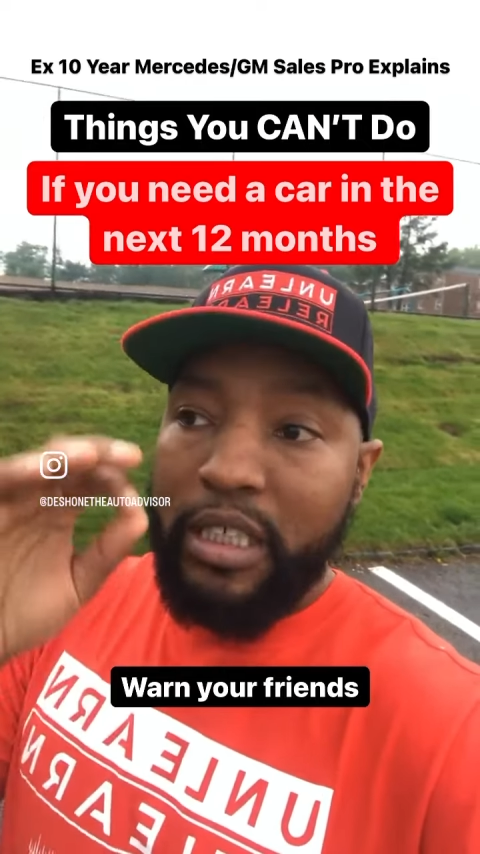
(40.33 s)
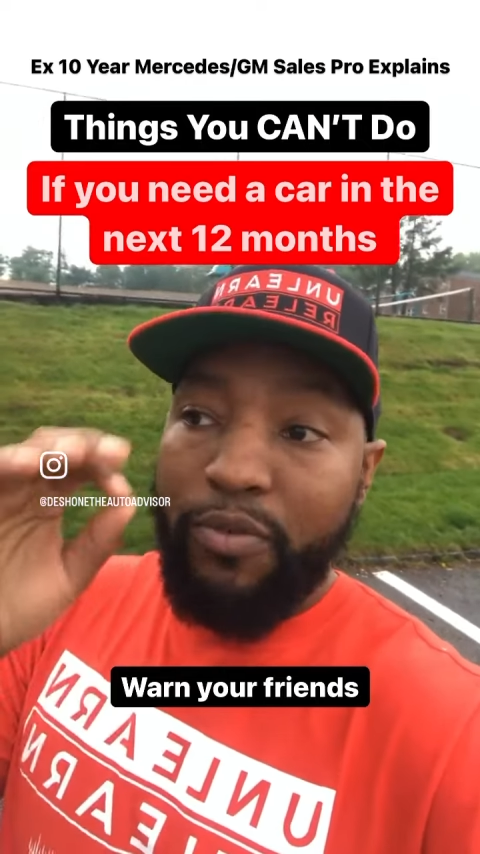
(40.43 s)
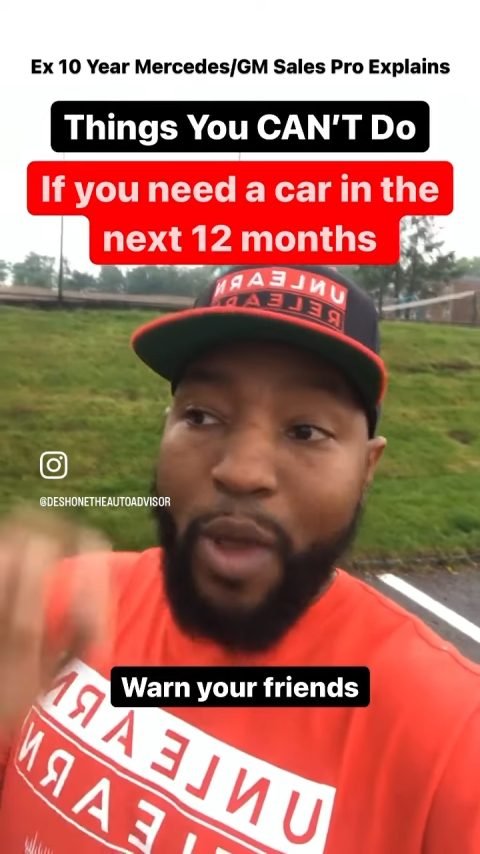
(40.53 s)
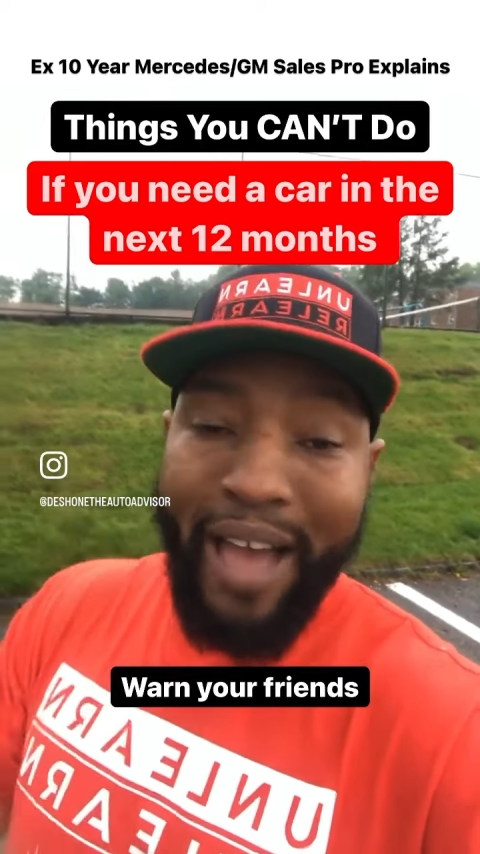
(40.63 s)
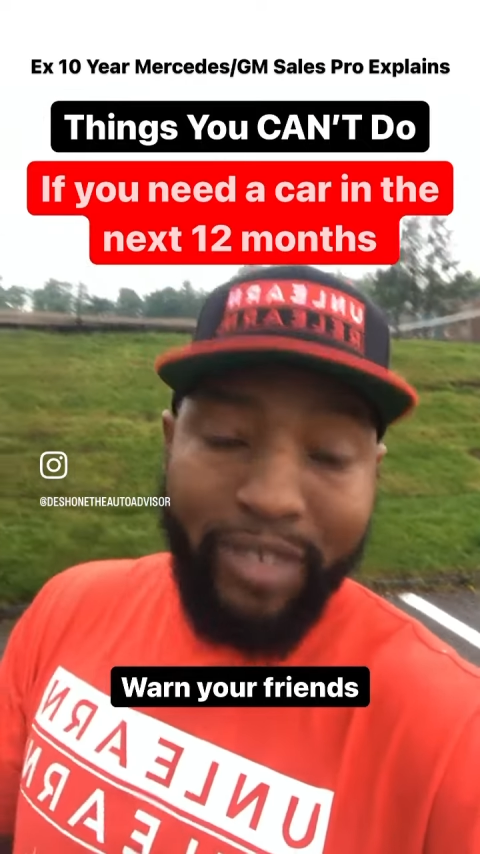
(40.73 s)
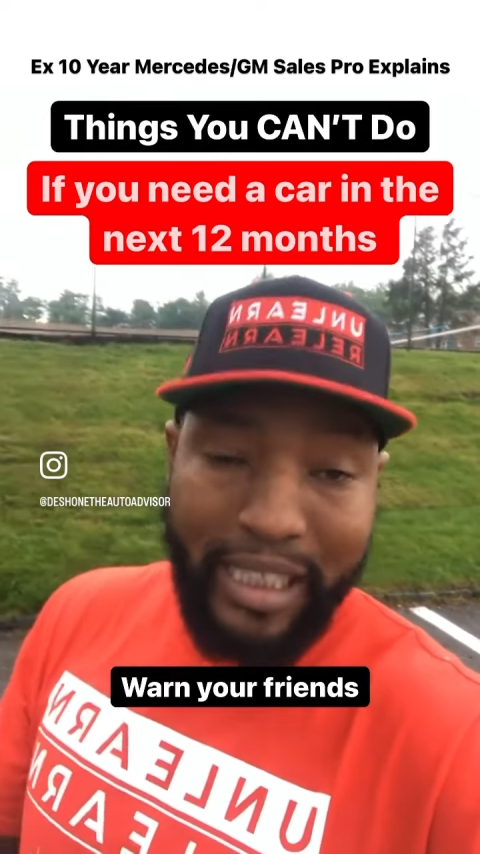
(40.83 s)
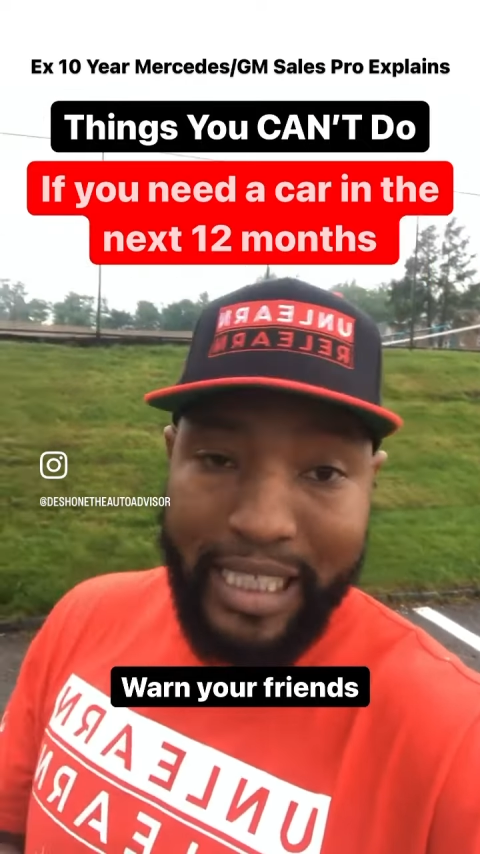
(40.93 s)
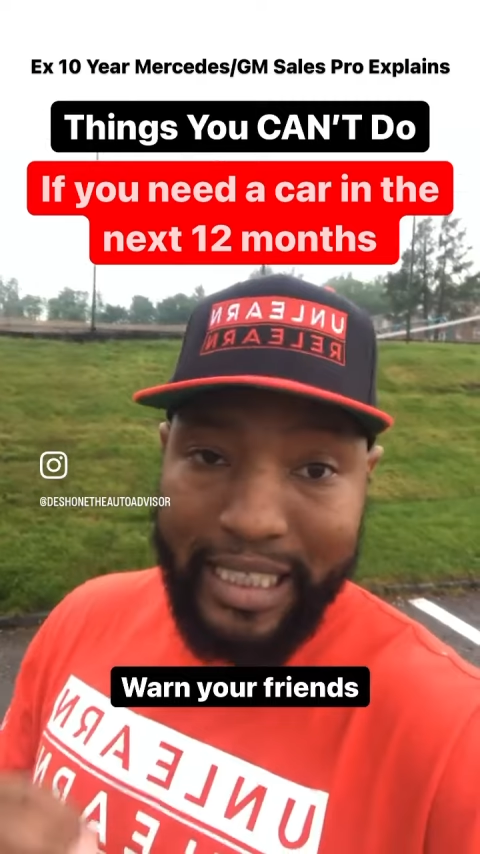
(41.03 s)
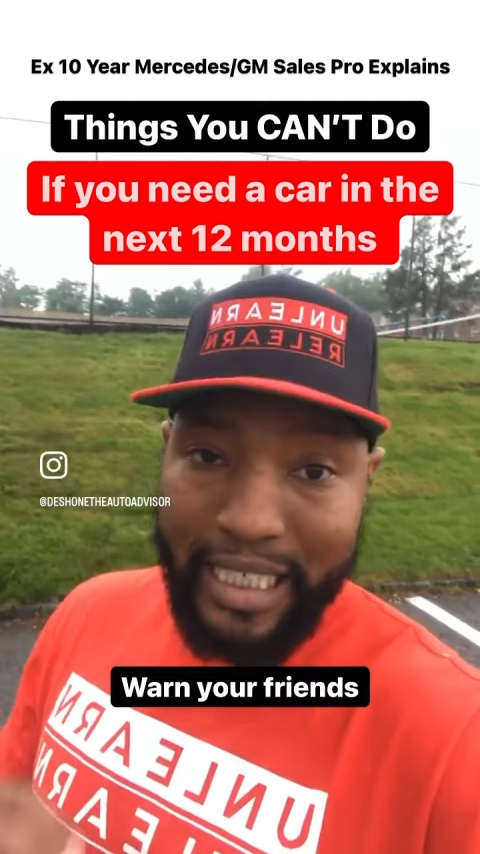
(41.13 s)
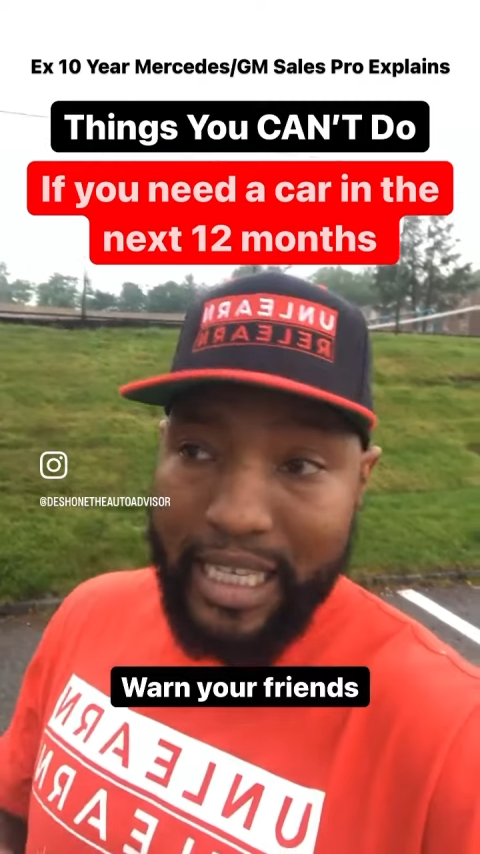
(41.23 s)
If you have a
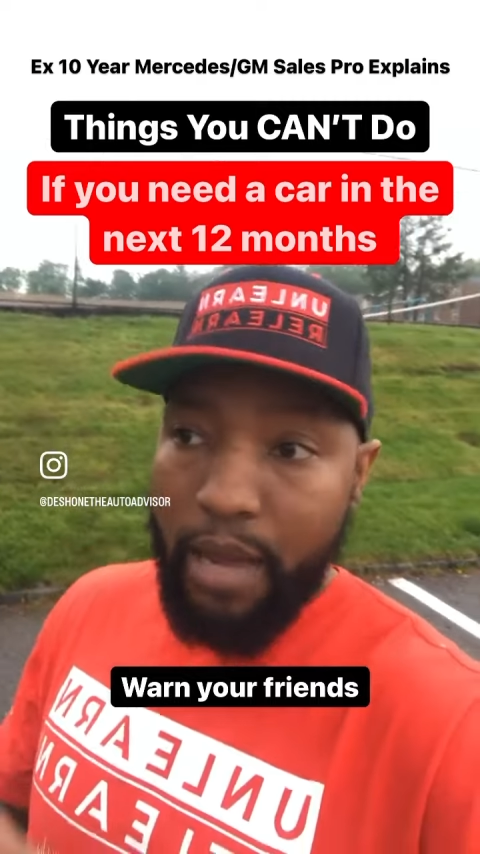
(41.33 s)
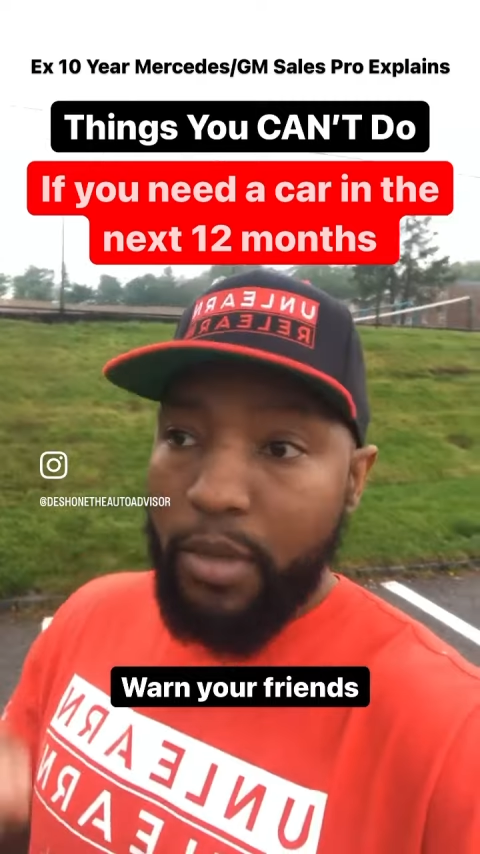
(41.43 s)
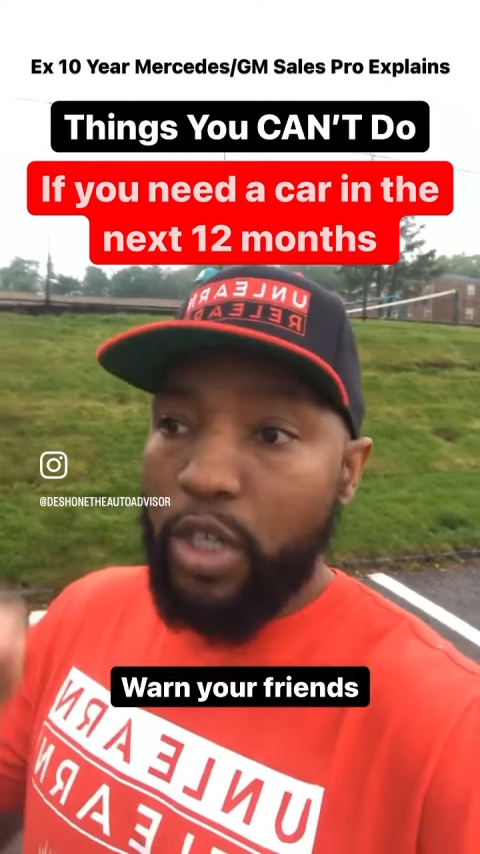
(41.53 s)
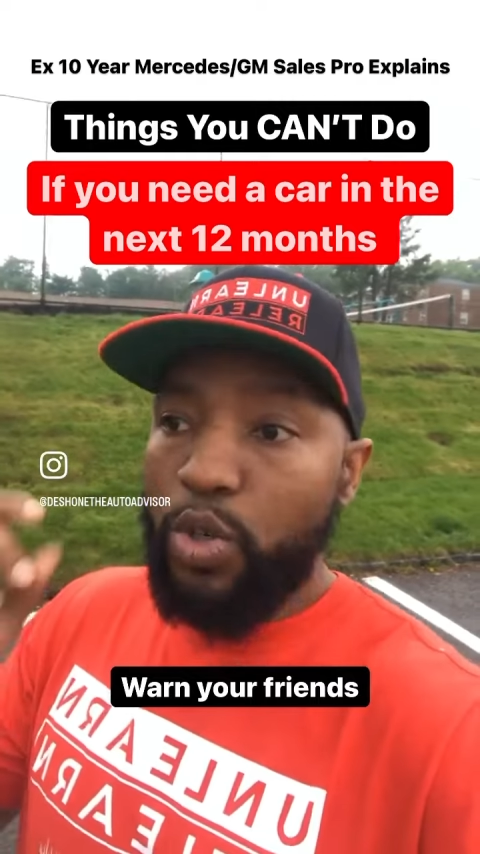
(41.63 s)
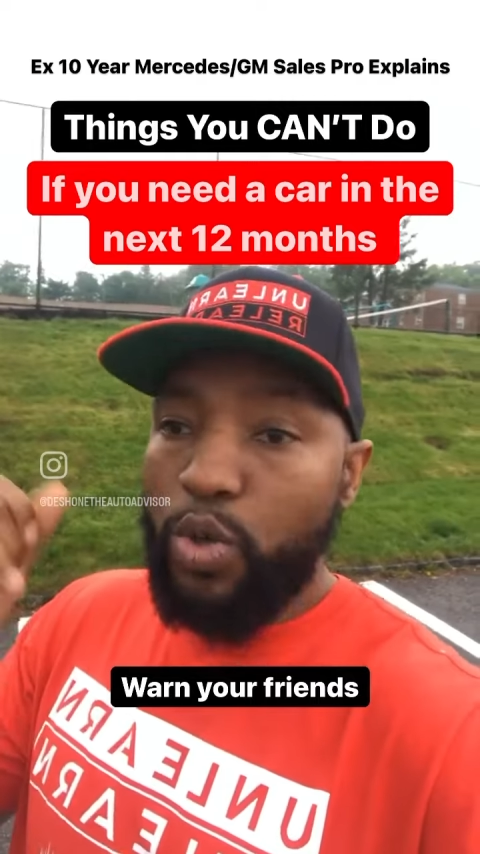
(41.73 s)
lease that's coming due,